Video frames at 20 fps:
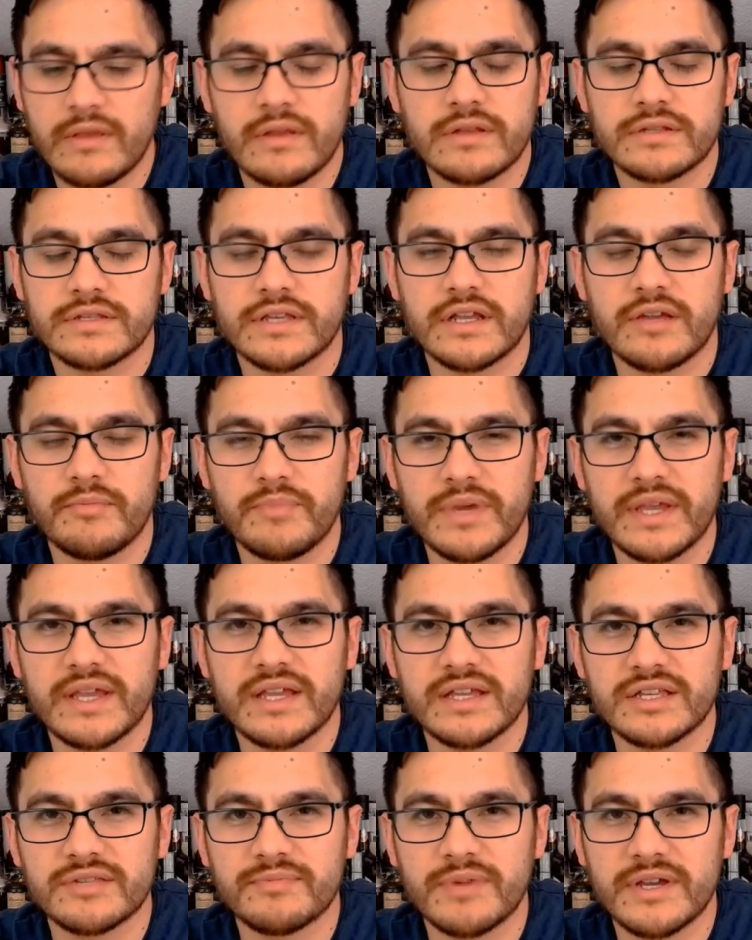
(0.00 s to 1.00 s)
it's like a
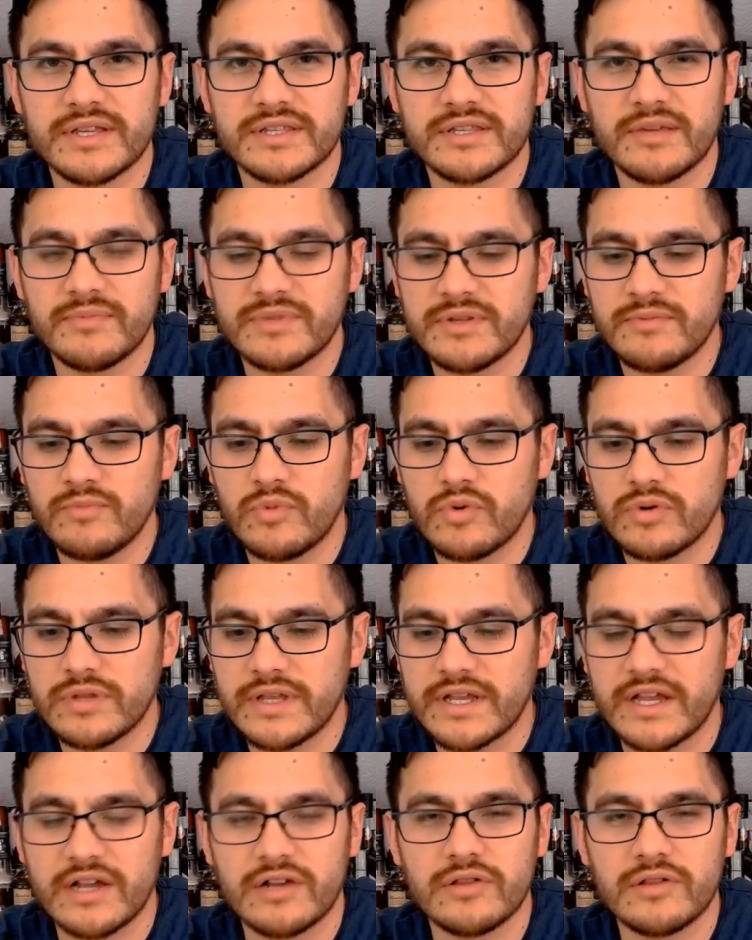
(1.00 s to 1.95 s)
baking spice, something more like a